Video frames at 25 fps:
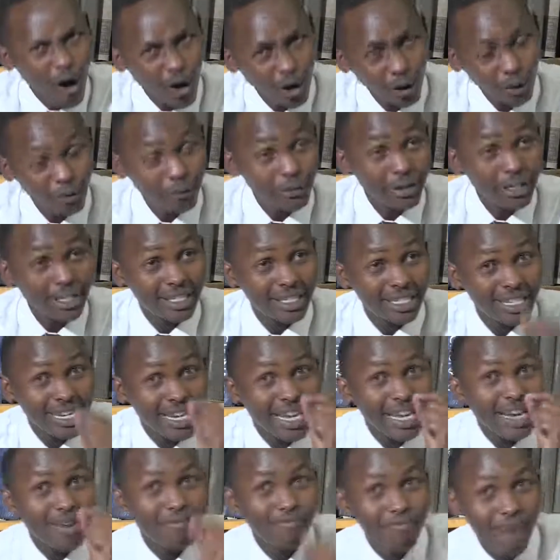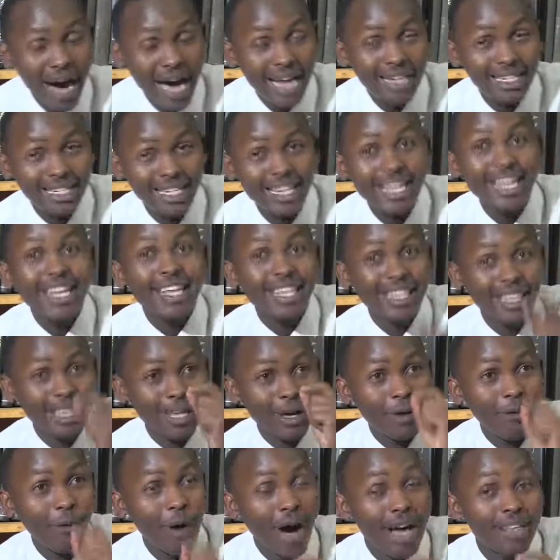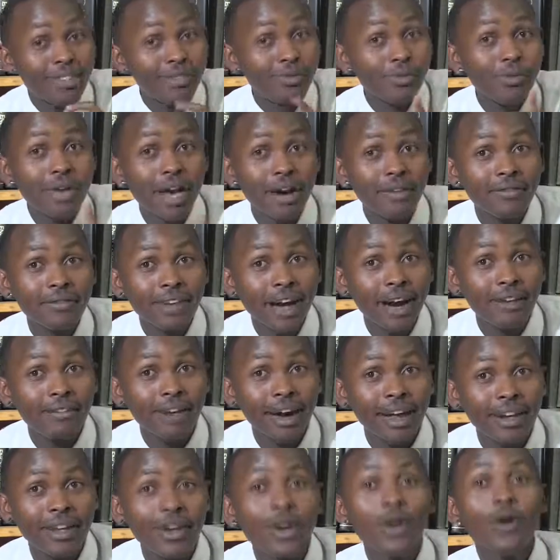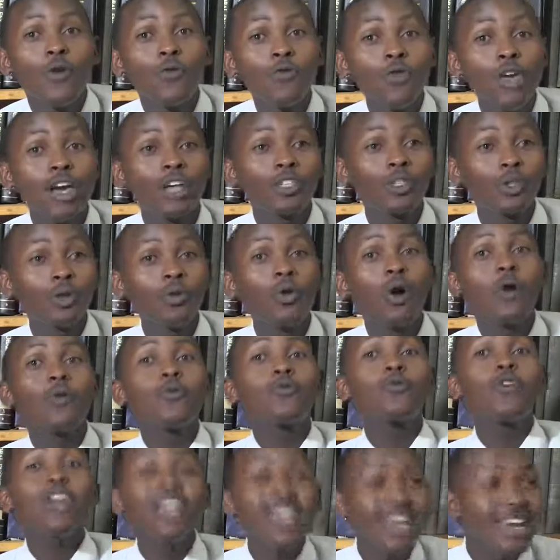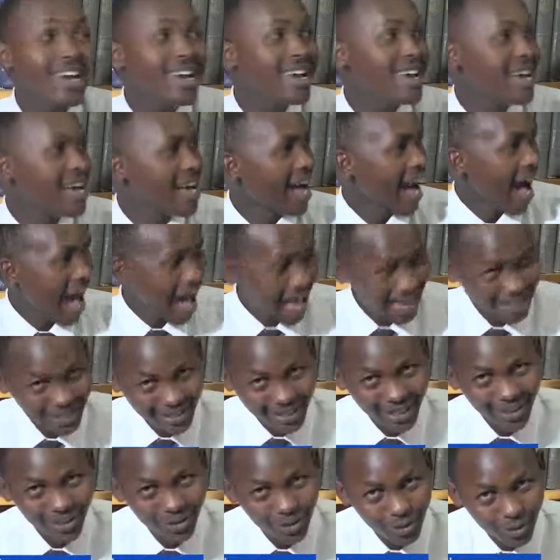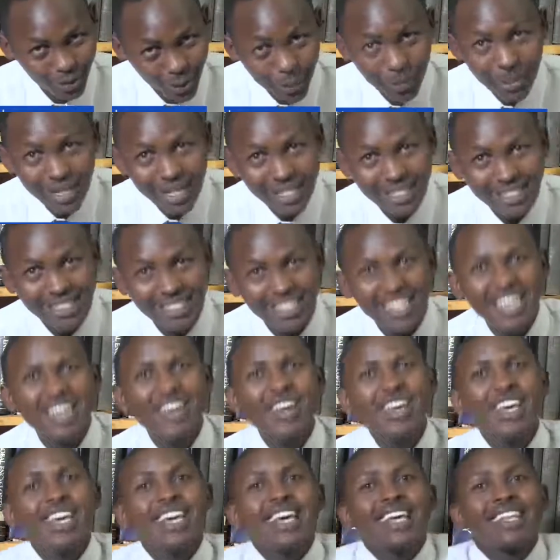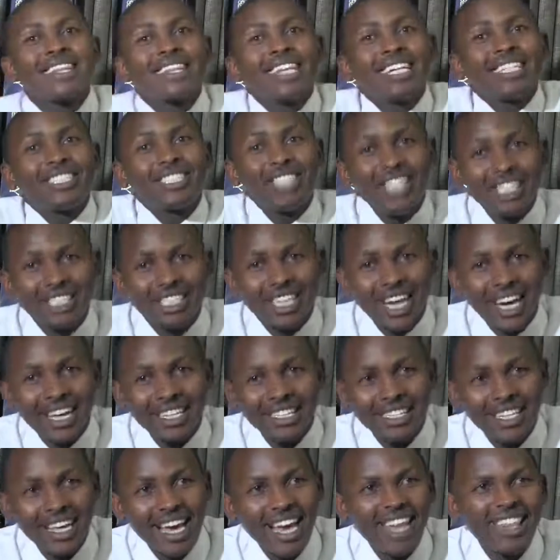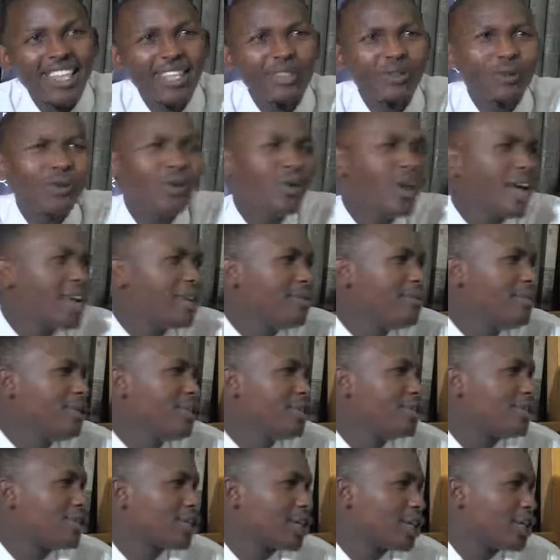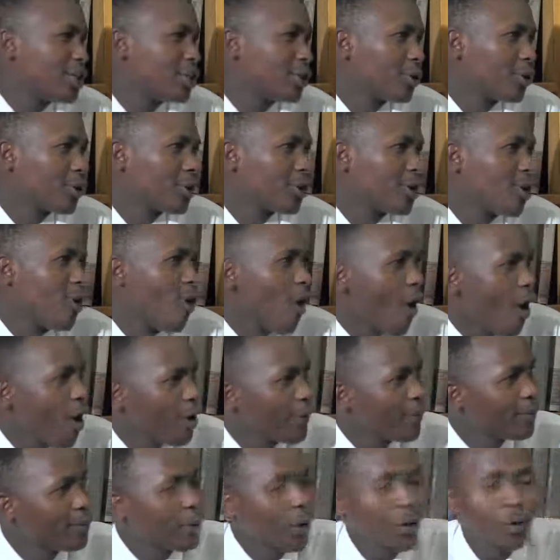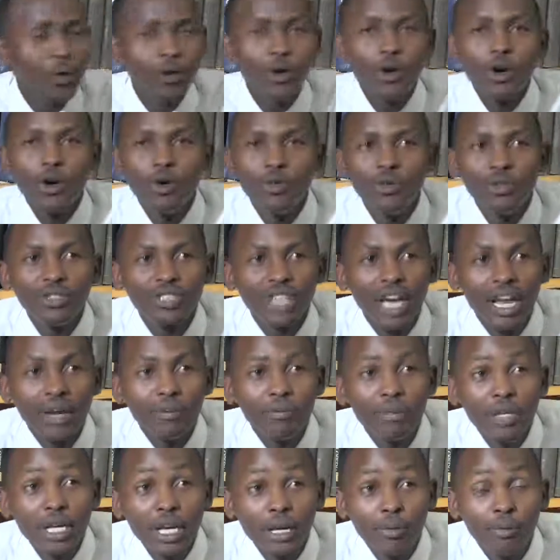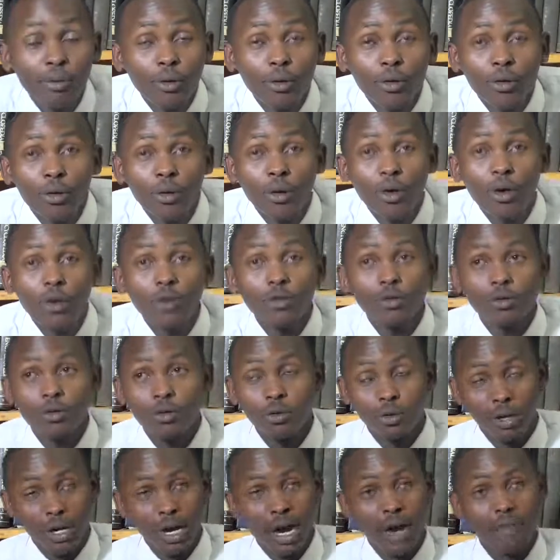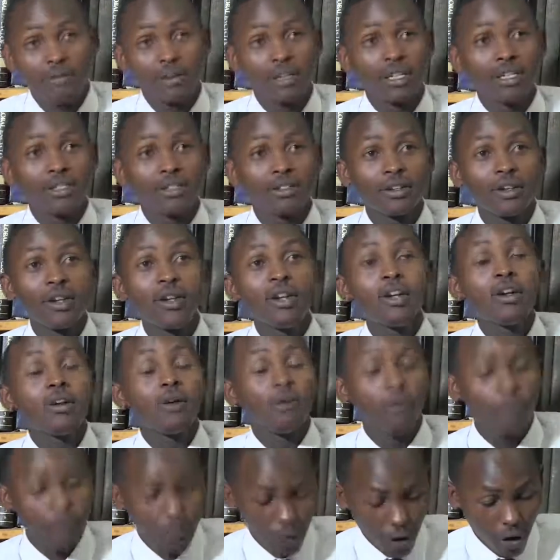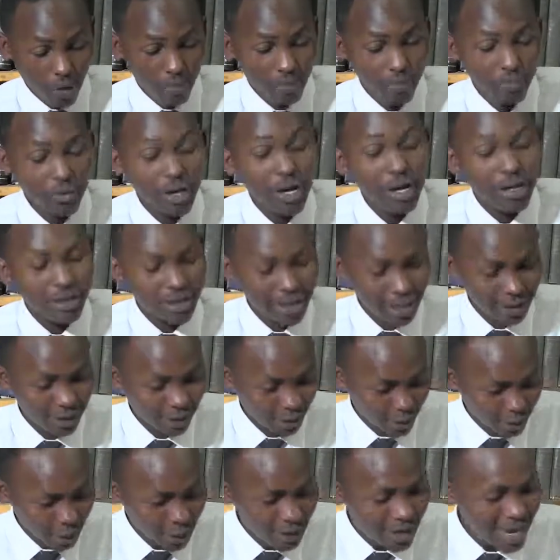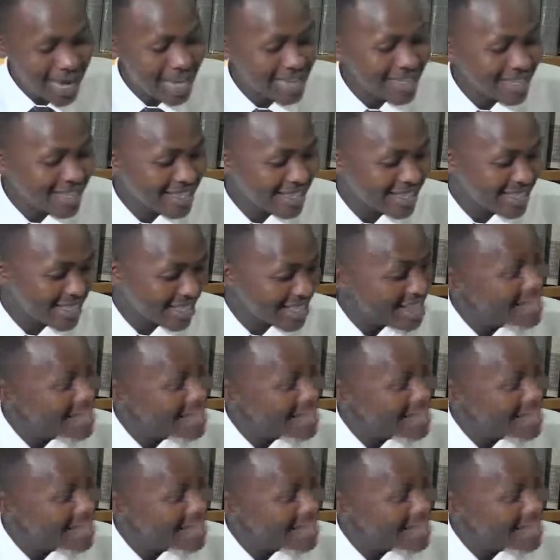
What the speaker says: of it. But the ones we have covered, we are sure we, as the students, the teachers, and the school administration on board, we shall be able to cover it. From the students,